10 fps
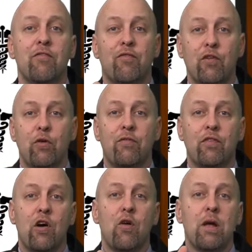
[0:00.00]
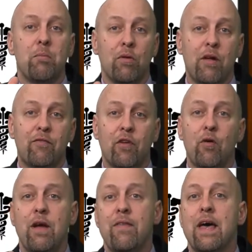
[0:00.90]
in fluid flow and blood
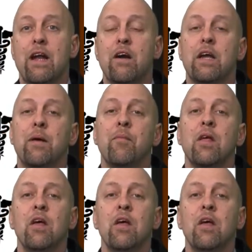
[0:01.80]
flow in that area.